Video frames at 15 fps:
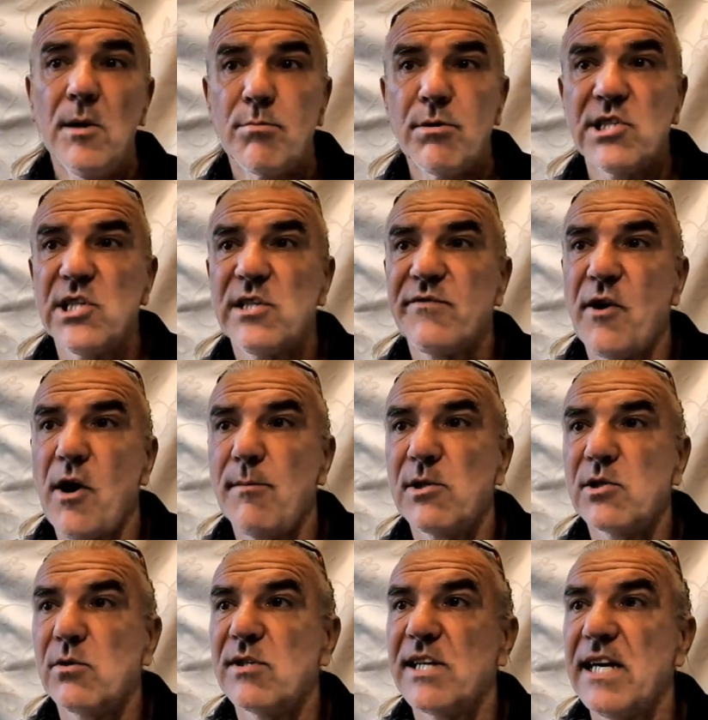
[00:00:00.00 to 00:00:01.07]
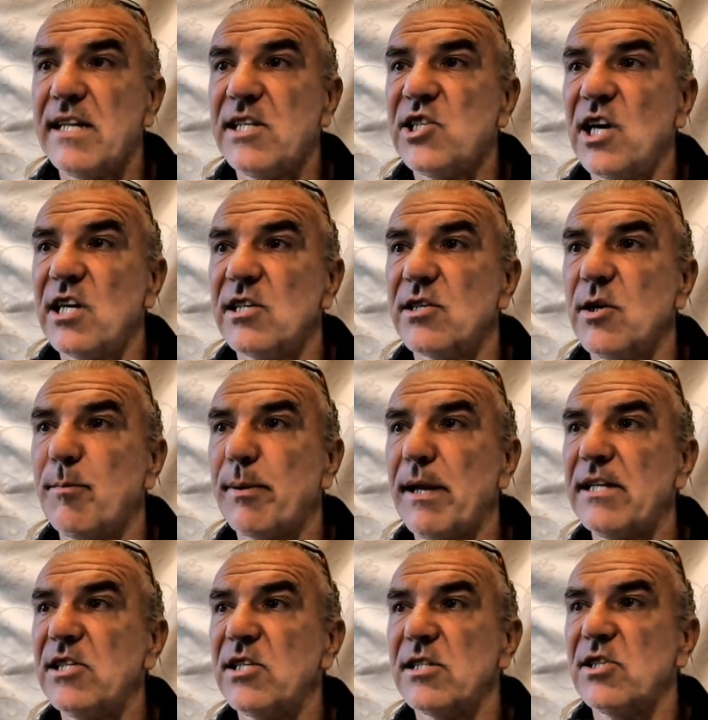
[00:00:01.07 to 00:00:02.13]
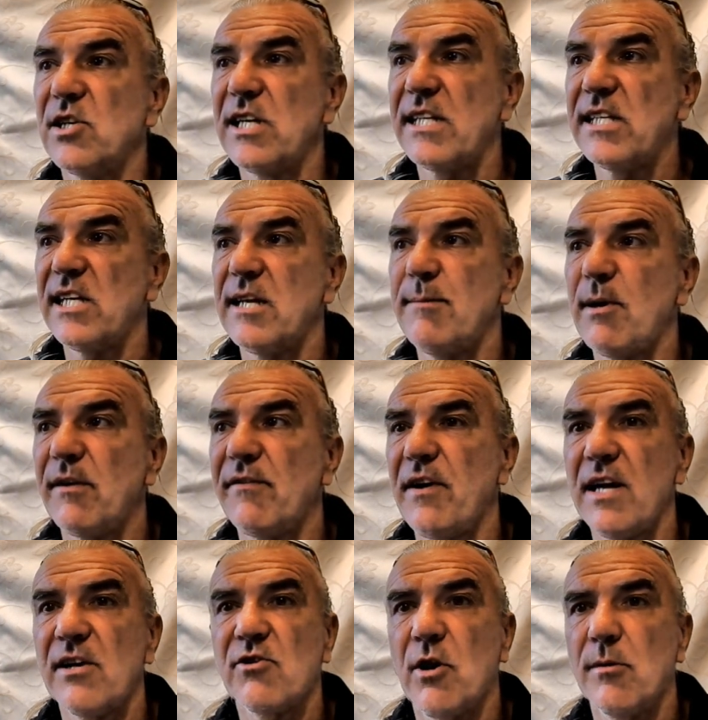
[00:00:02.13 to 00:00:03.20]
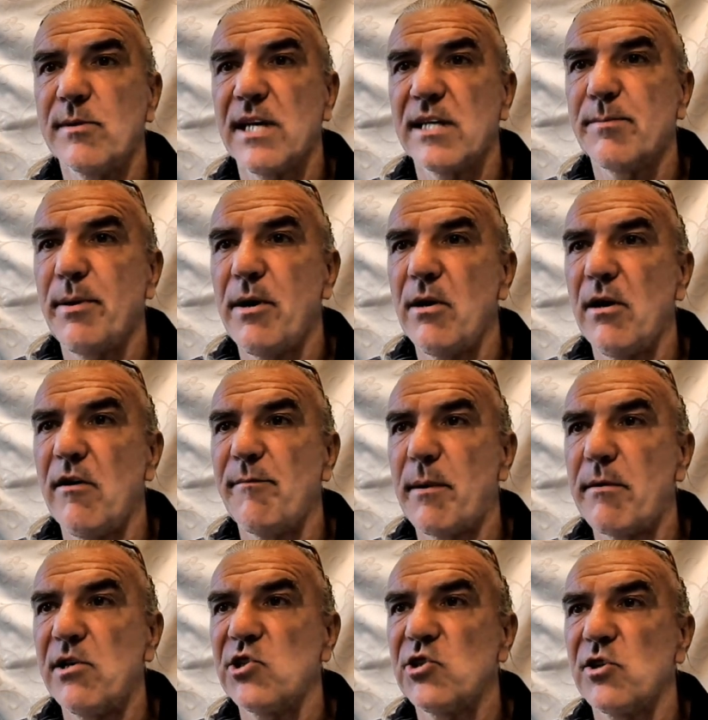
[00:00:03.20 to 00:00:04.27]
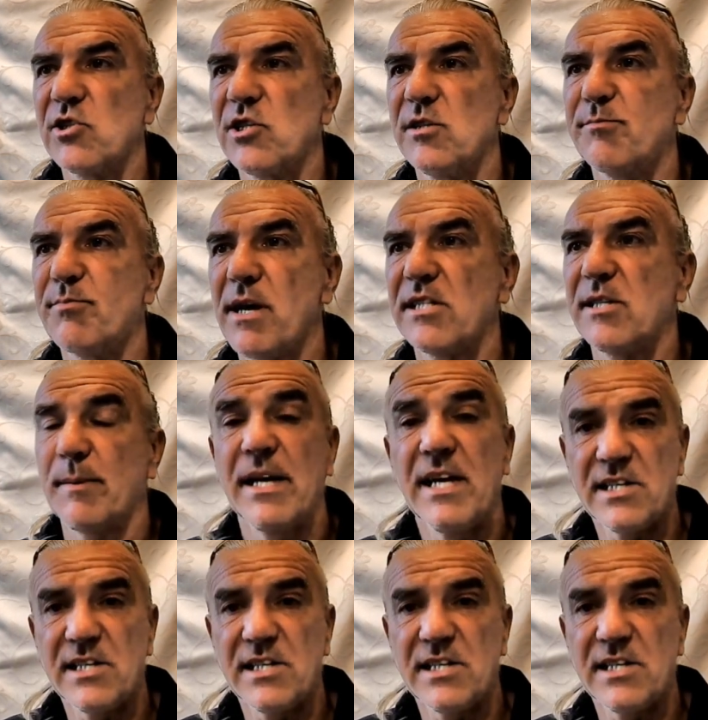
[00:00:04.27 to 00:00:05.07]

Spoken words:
British farmers could get the chance to plant genetically modified crops as part of Boris Johnson's Brexit.